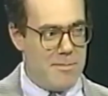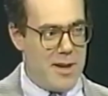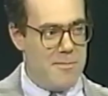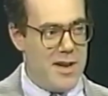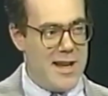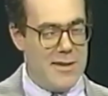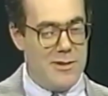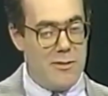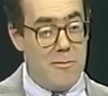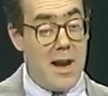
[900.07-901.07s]
up our money and
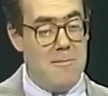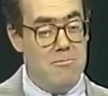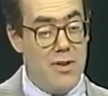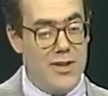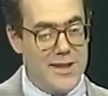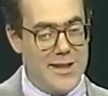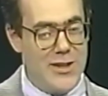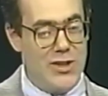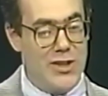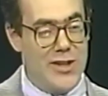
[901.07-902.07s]
we would buy books on
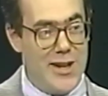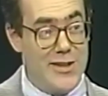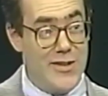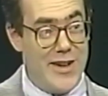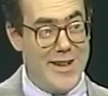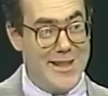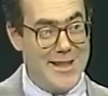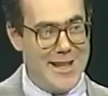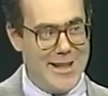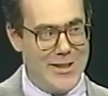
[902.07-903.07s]
Chicago
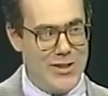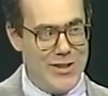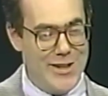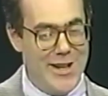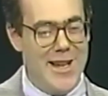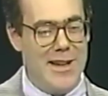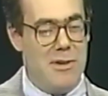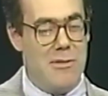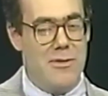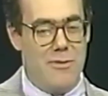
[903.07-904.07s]
architecture, and
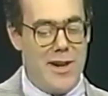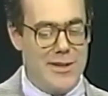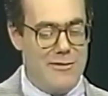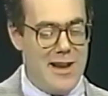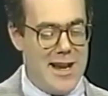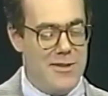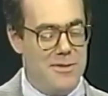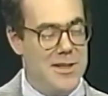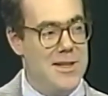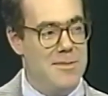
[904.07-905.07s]
we would walk around
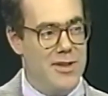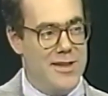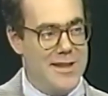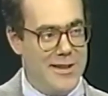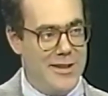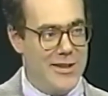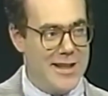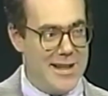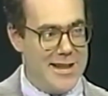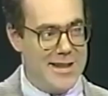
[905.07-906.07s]
with these books and look
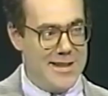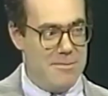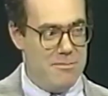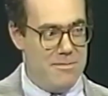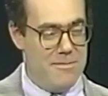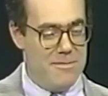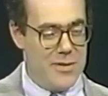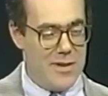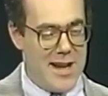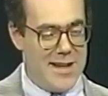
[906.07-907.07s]
at the
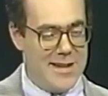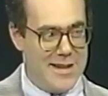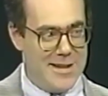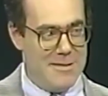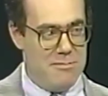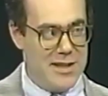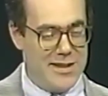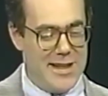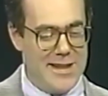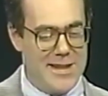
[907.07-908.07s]
great
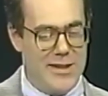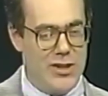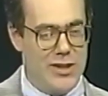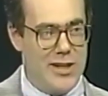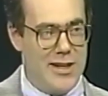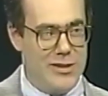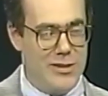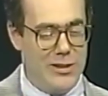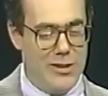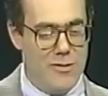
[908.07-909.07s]
buildings in the Chicago
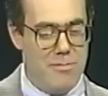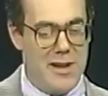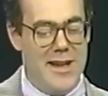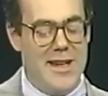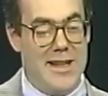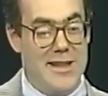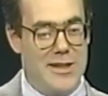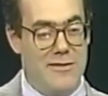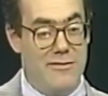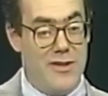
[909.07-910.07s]
Loop and
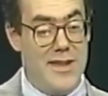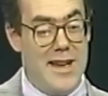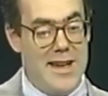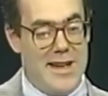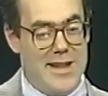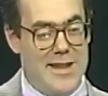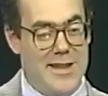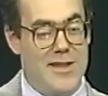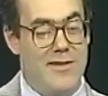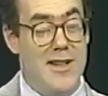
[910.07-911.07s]
so forth.
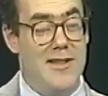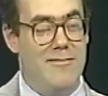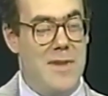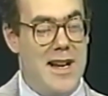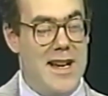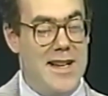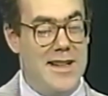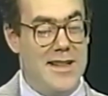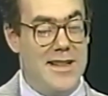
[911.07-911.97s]
This friend of mine